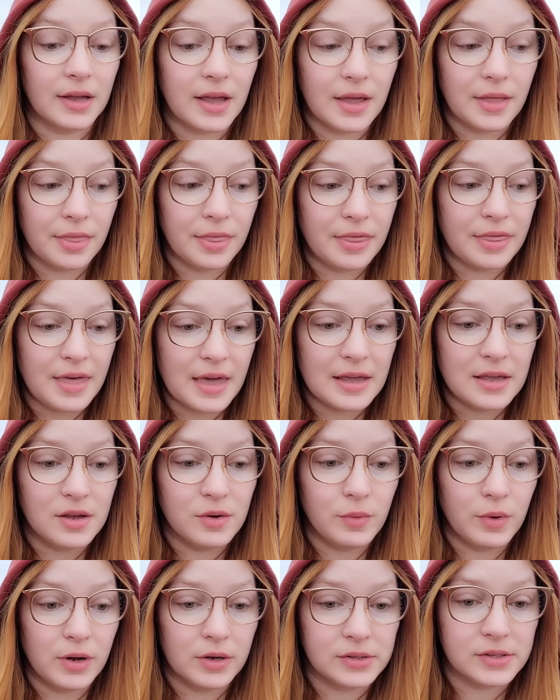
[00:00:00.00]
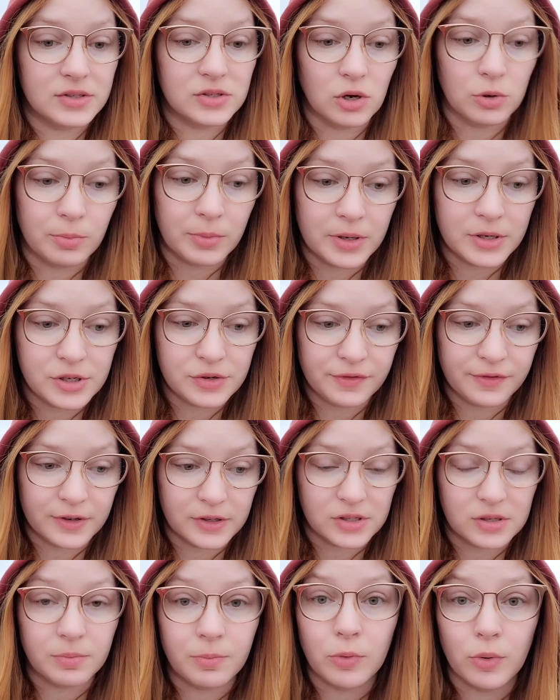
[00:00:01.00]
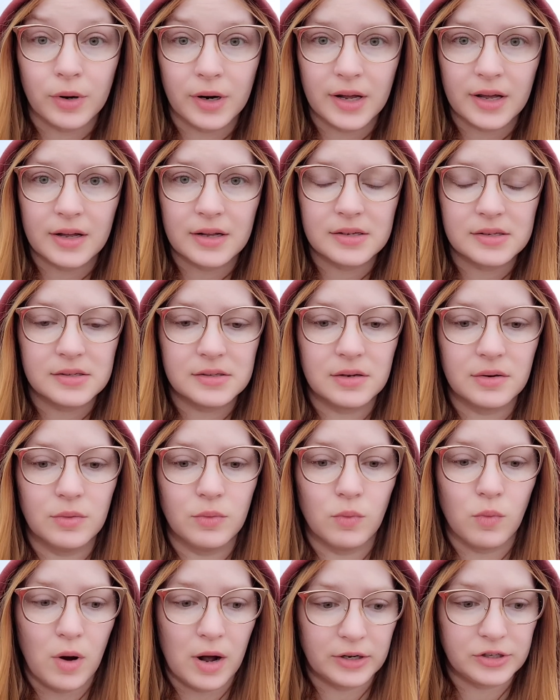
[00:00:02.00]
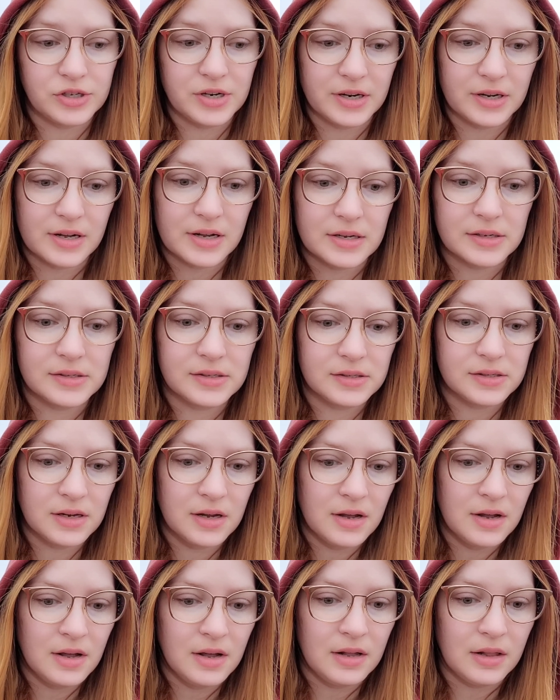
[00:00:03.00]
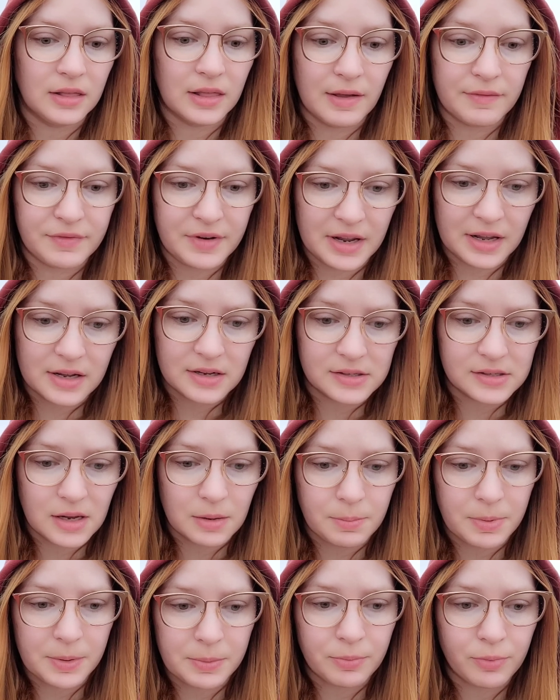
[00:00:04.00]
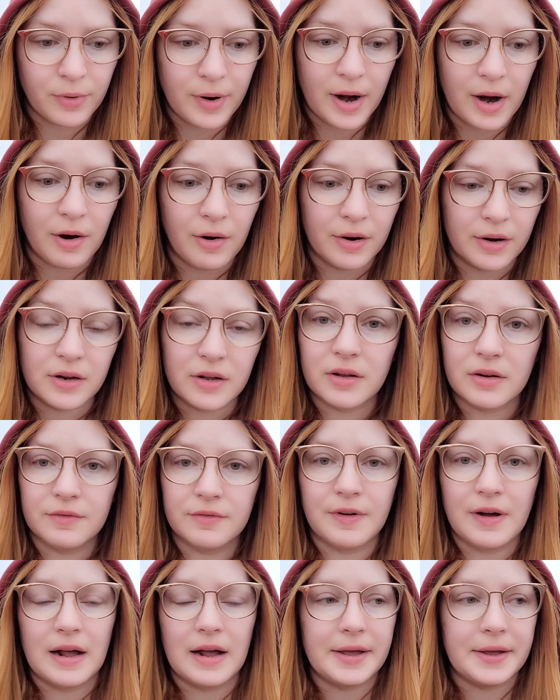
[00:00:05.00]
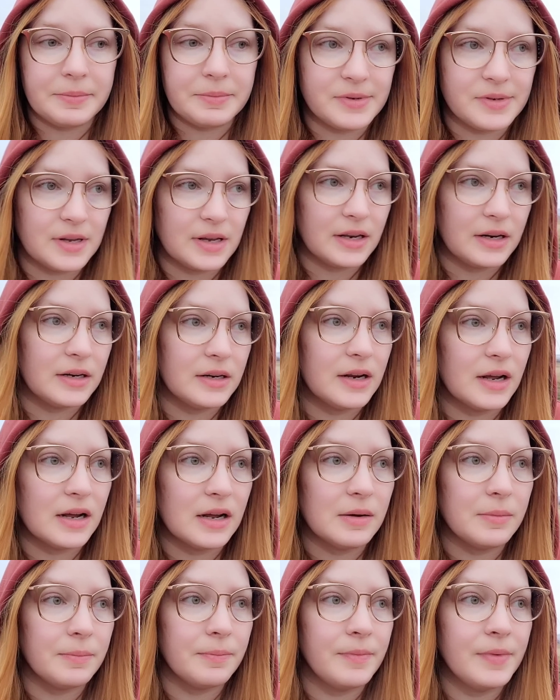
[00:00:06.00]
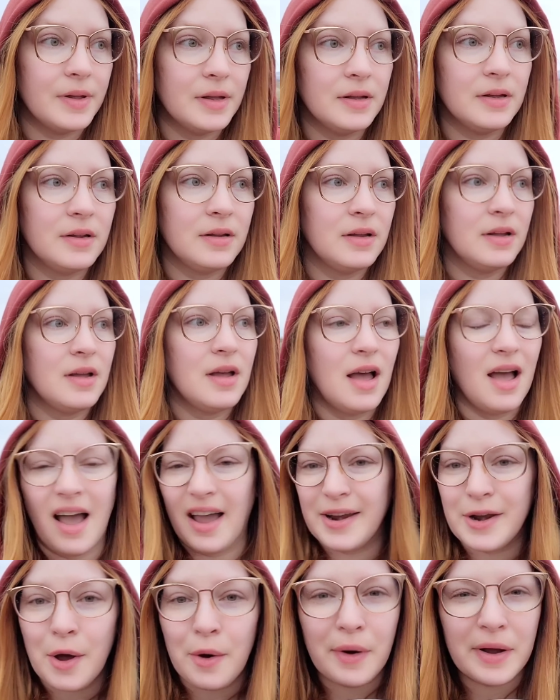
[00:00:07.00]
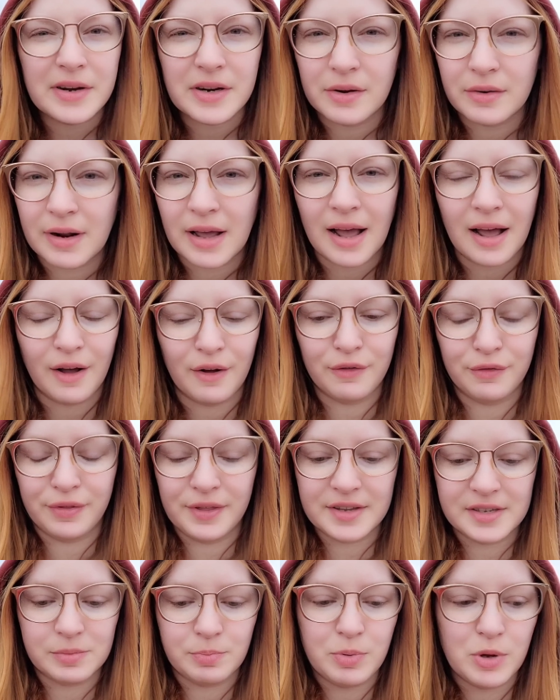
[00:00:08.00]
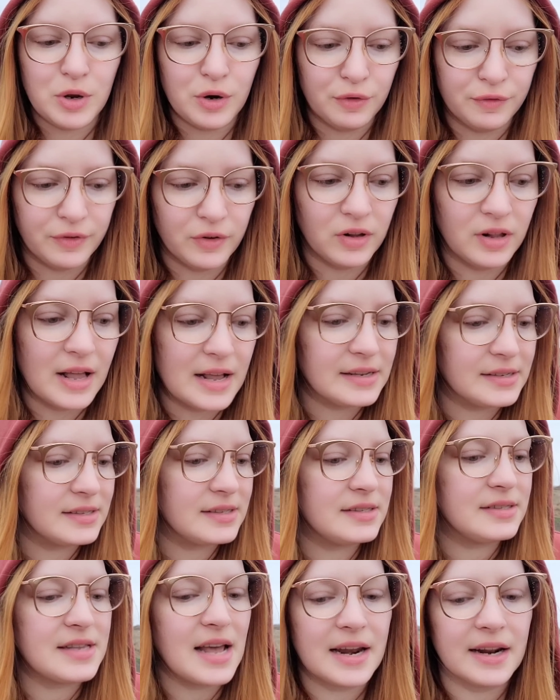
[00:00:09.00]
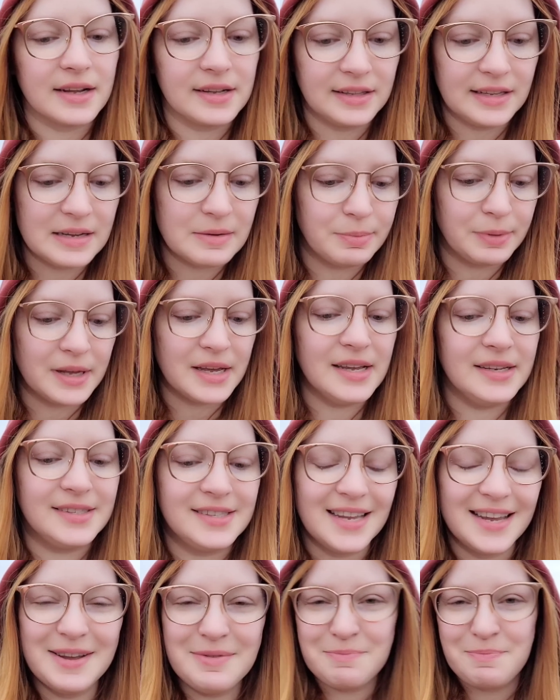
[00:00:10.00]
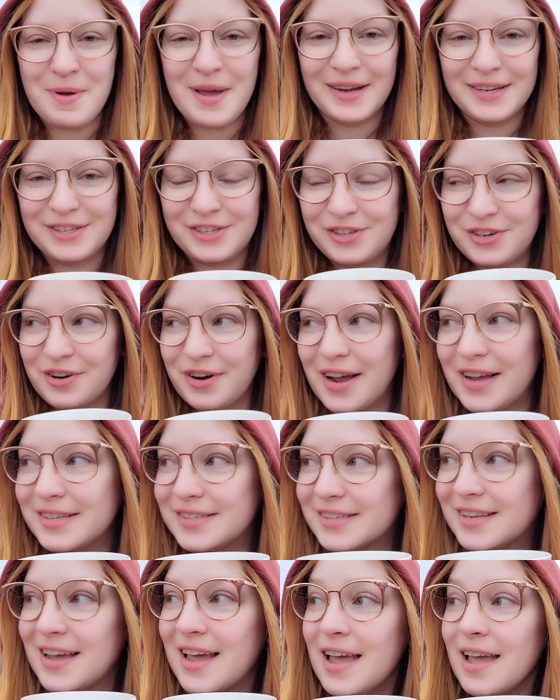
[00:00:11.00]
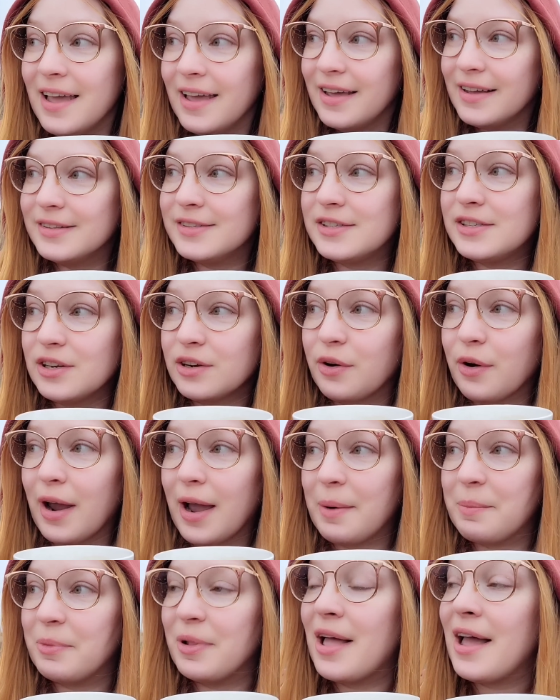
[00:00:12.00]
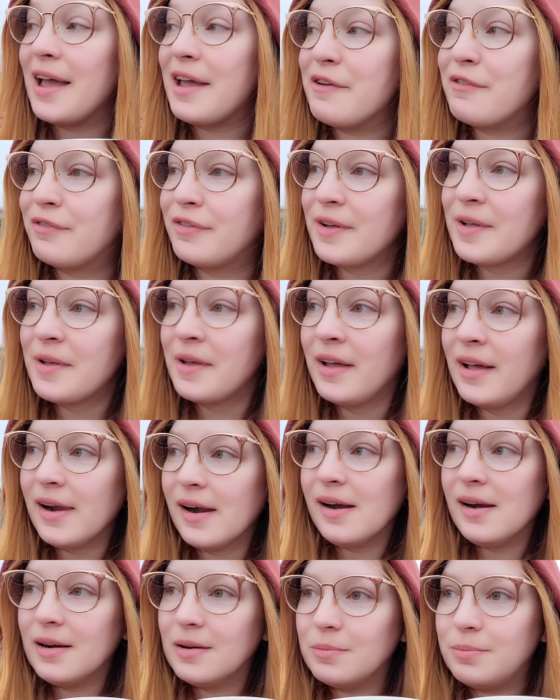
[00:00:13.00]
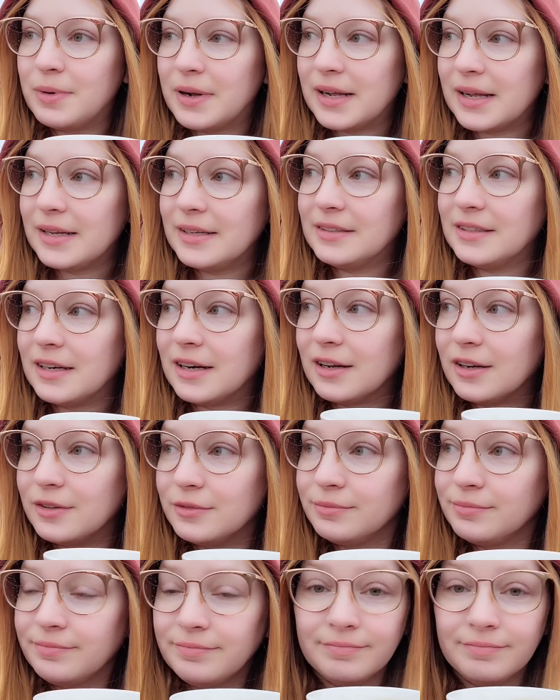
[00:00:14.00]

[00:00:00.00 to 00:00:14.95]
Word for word: Again, thank you all so much for supporting us, watching us, lifting us up in prayer and good vibes, and I know I don't have this beautiful, aesthetically pleasing, picturesque Instagram life, but, you know,